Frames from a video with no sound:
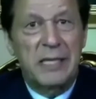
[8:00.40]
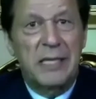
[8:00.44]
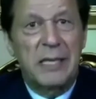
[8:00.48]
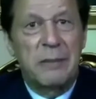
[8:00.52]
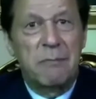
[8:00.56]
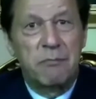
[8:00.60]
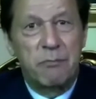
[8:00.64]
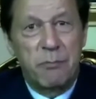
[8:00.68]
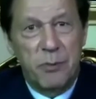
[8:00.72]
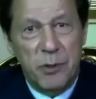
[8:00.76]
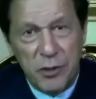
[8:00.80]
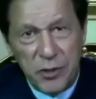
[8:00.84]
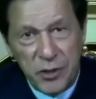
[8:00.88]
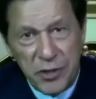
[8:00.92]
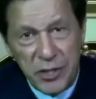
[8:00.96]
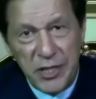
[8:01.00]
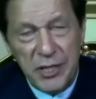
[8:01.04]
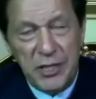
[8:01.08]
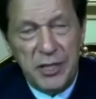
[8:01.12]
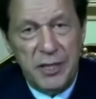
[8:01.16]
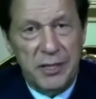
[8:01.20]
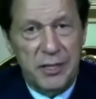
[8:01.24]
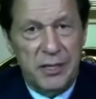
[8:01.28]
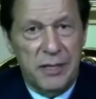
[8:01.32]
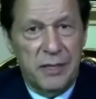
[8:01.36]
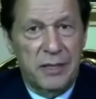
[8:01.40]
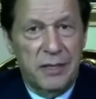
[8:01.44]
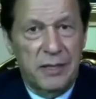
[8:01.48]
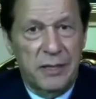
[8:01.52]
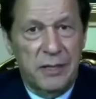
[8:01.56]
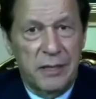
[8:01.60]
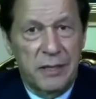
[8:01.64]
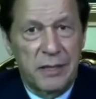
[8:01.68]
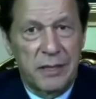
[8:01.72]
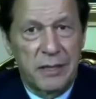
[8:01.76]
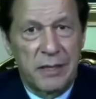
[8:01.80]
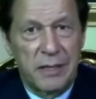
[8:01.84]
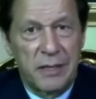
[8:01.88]
procedures.
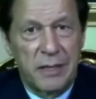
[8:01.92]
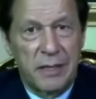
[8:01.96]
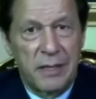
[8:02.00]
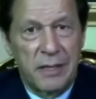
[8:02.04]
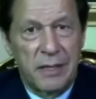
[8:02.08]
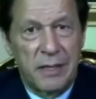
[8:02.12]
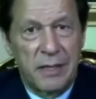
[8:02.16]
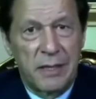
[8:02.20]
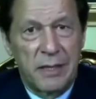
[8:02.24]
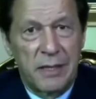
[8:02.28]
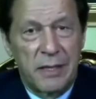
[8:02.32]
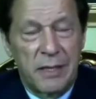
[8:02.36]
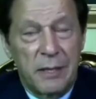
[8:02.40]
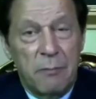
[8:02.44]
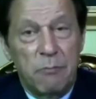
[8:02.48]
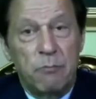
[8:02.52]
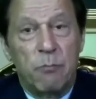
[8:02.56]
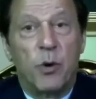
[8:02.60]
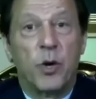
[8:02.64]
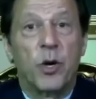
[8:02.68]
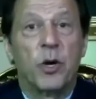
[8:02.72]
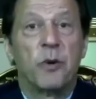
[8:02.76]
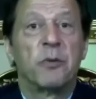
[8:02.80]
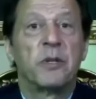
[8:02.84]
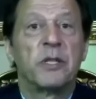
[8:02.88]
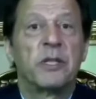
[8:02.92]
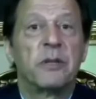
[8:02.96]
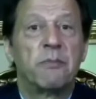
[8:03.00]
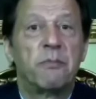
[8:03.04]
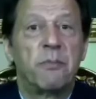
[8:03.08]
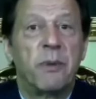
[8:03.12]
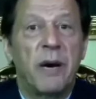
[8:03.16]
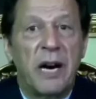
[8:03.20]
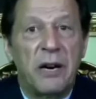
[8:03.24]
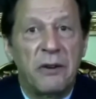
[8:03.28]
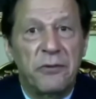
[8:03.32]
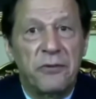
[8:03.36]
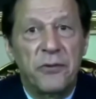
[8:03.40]
Moreover, the
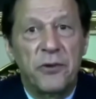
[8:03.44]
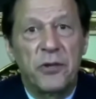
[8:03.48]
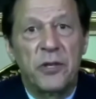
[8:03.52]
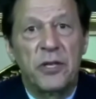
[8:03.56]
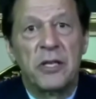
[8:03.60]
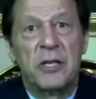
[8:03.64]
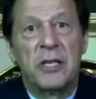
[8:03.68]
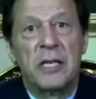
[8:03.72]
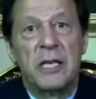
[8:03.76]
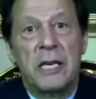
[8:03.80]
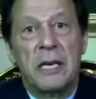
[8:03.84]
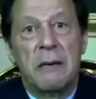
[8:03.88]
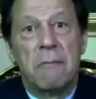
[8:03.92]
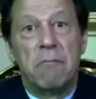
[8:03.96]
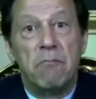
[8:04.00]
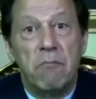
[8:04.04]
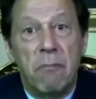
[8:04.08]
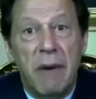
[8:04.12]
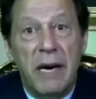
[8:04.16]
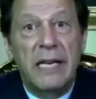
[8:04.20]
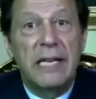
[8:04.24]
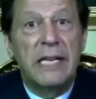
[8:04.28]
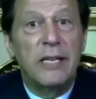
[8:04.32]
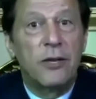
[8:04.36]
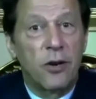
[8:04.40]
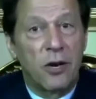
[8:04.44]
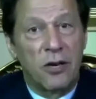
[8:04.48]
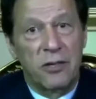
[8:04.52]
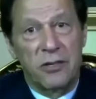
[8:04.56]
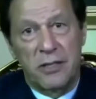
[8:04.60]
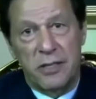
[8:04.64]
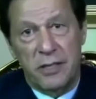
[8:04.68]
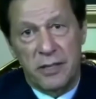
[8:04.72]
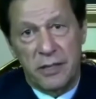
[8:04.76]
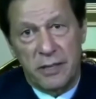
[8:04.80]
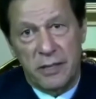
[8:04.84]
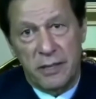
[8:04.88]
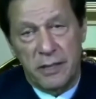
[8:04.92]
powerful money
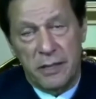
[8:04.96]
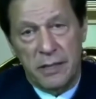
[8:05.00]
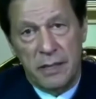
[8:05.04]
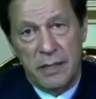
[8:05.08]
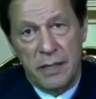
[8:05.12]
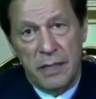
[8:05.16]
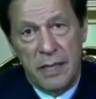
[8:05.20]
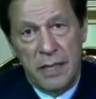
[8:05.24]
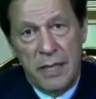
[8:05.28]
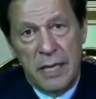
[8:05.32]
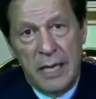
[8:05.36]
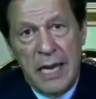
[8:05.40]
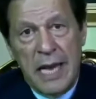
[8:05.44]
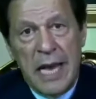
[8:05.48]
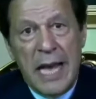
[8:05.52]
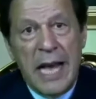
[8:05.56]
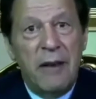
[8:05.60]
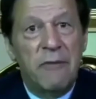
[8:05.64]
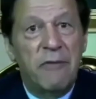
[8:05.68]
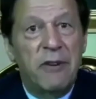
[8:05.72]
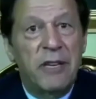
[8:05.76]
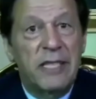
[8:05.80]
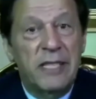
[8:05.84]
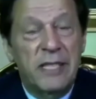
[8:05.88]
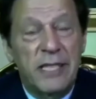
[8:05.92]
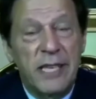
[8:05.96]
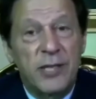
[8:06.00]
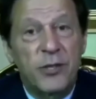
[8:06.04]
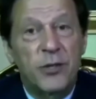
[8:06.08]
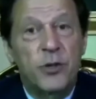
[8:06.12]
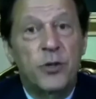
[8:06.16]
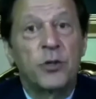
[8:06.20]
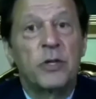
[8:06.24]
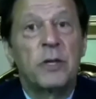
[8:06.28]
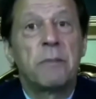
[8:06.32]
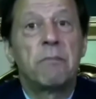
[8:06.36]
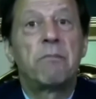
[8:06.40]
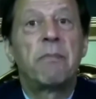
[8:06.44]
launderers have access to
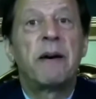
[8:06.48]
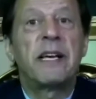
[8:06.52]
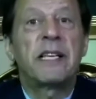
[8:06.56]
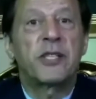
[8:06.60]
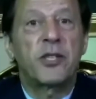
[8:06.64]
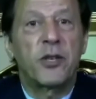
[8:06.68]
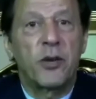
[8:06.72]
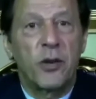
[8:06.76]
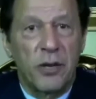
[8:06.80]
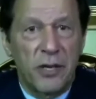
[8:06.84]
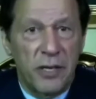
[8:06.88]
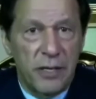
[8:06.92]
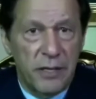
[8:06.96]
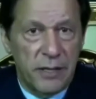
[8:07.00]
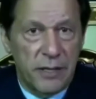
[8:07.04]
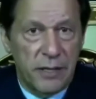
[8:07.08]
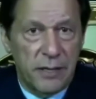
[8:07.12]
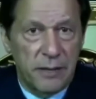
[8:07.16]
the best lawyers.